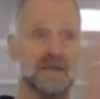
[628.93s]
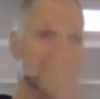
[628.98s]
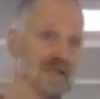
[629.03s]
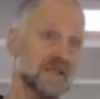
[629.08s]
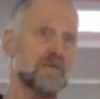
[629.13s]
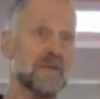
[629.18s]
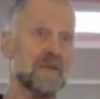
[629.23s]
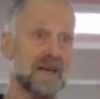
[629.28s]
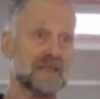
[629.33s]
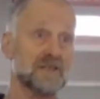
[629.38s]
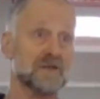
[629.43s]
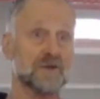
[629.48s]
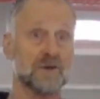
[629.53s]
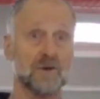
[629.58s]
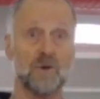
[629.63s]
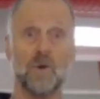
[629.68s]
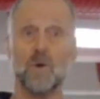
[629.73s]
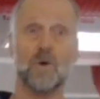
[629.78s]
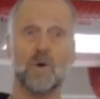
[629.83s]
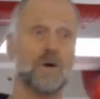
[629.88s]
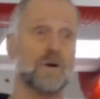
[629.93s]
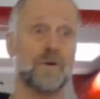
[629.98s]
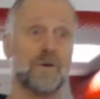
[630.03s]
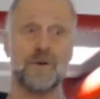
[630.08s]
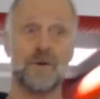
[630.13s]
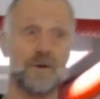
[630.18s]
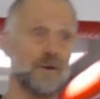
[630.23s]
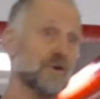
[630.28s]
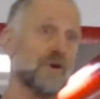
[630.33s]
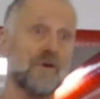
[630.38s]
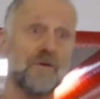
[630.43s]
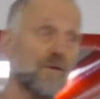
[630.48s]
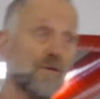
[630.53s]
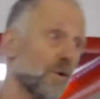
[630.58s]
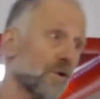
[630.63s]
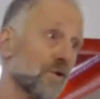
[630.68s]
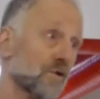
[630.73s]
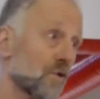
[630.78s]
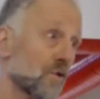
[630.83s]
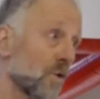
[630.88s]
semester or third or
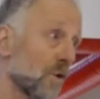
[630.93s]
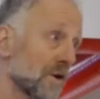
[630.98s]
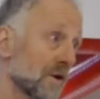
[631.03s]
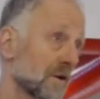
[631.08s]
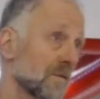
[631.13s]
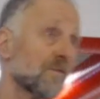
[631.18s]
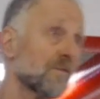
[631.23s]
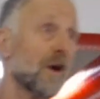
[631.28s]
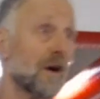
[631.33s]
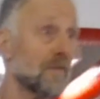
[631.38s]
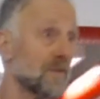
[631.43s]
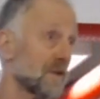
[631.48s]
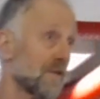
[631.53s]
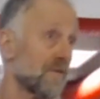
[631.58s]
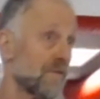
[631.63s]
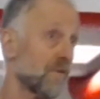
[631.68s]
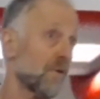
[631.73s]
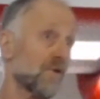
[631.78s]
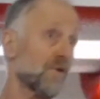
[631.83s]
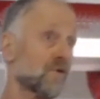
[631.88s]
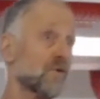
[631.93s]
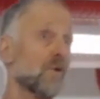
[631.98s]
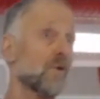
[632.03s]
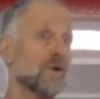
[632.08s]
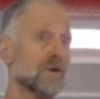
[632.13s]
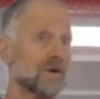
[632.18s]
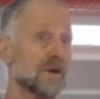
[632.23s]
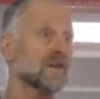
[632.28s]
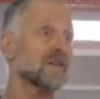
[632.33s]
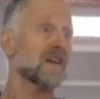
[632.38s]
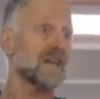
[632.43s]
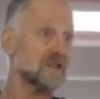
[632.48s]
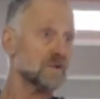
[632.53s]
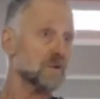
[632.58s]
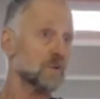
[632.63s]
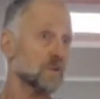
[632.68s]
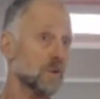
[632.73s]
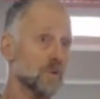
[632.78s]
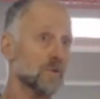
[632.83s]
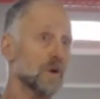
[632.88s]
fourth quarter, probably the fourth quarter. That's
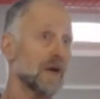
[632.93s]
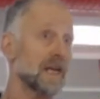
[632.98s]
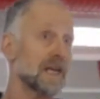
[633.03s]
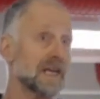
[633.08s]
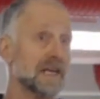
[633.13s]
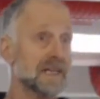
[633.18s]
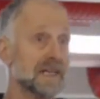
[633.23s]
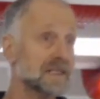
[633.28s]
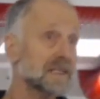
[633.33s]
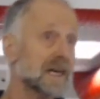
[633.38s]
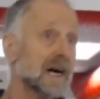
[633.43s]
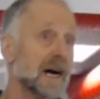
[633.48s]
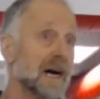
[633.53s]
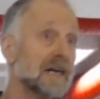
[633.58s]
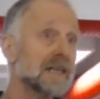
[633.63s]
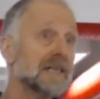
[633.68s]
when we're running it